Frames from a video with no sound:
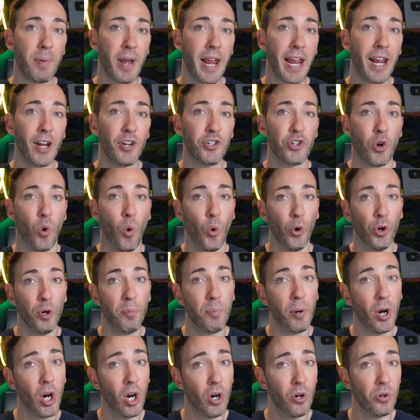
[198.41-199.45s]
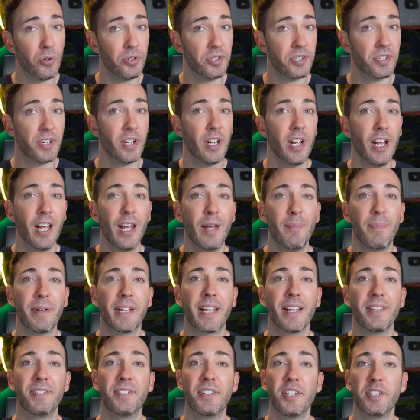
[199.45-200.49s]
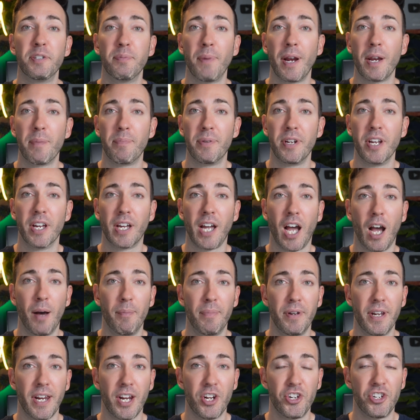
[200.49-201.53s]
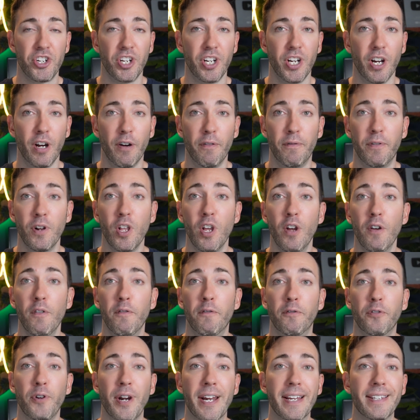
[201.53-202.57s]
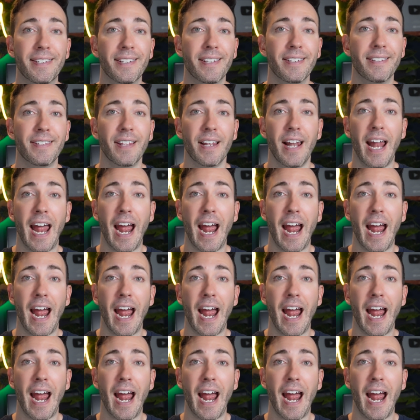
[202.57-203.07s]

page or post because this might be a combination of phrases that